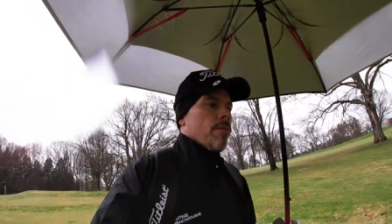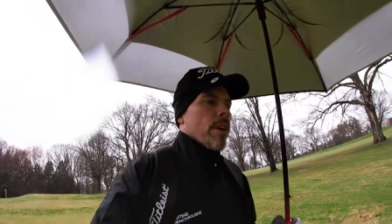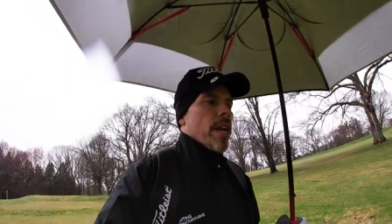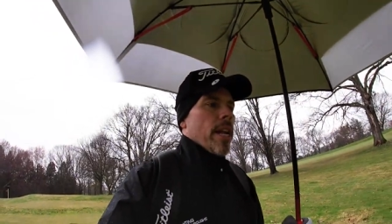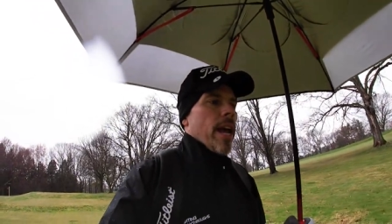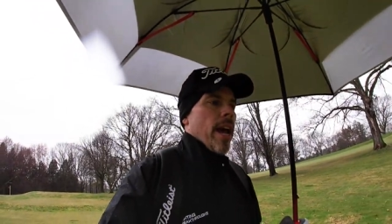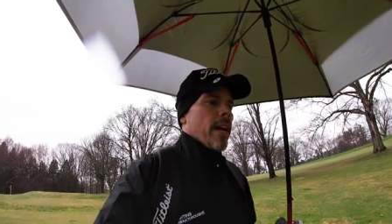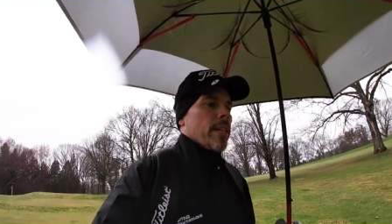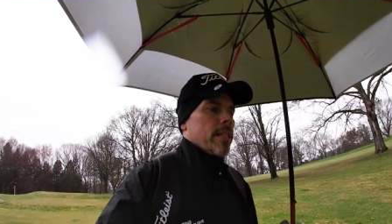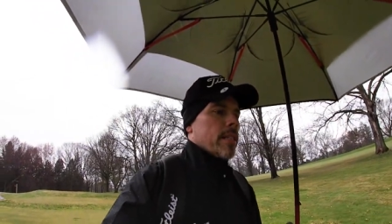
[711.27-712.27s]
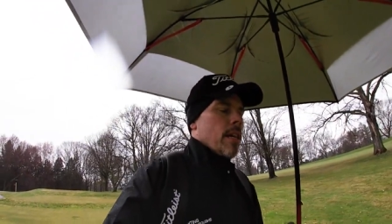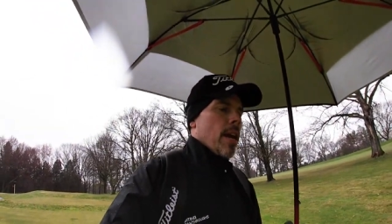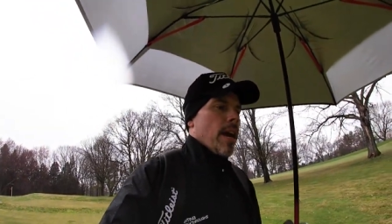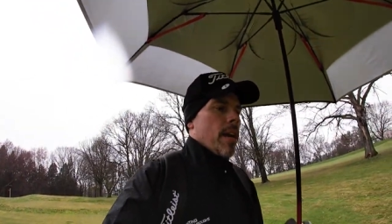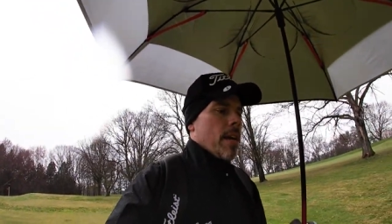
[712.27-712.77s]
Rain hat is
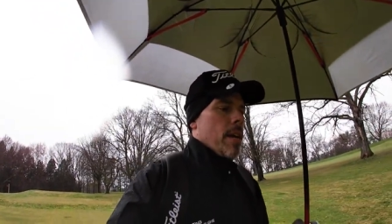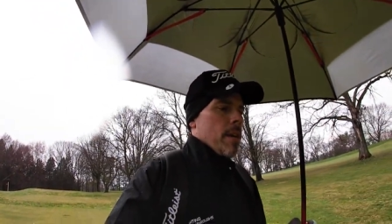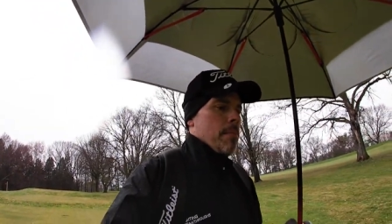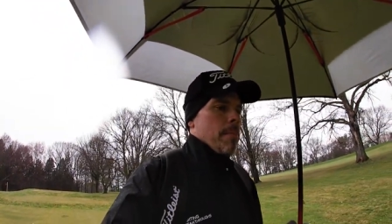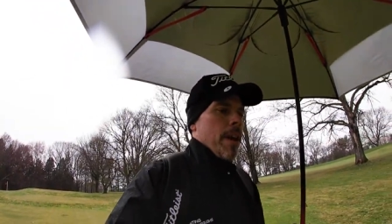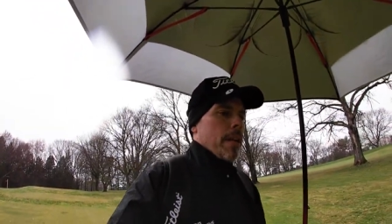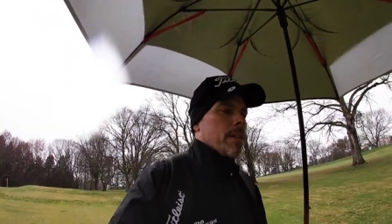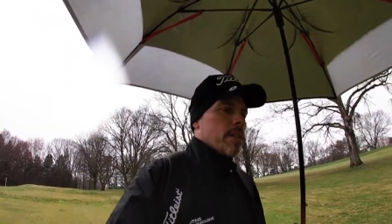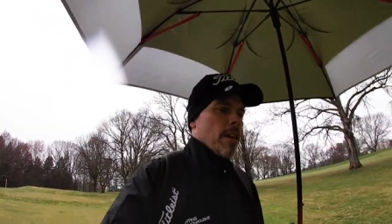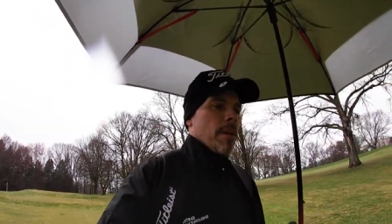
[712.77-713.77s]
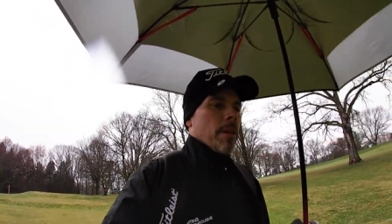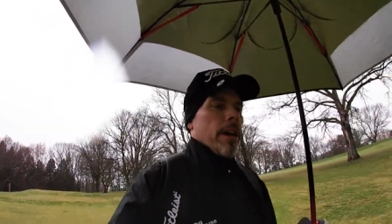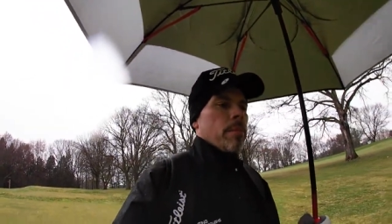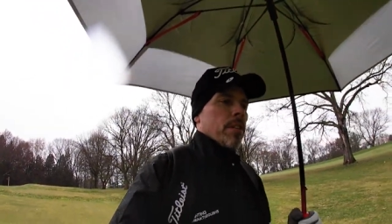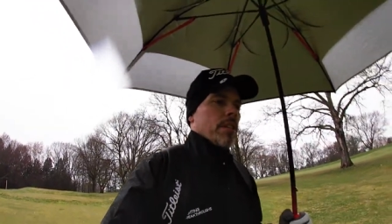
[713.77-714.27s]
made of the same
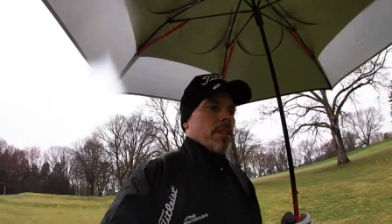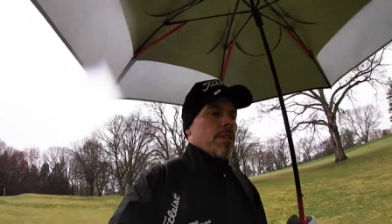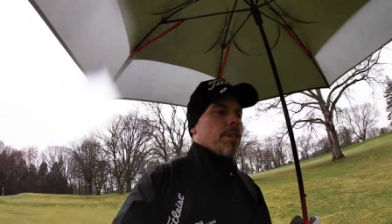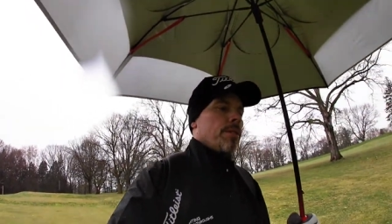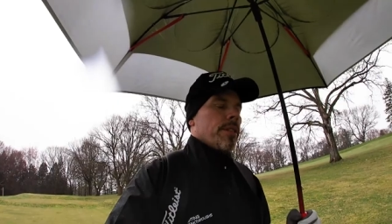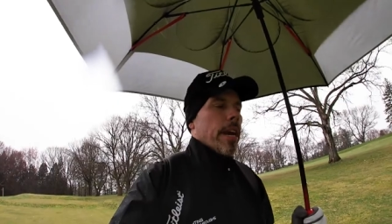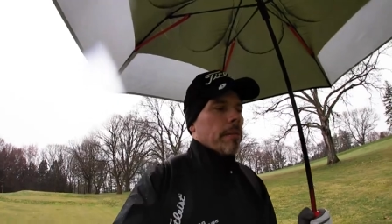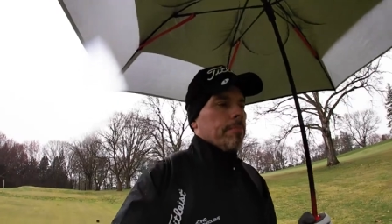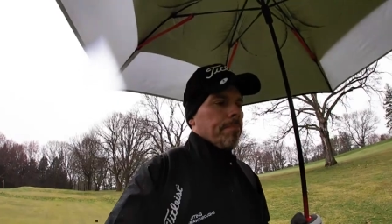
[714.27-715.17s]
kind of material that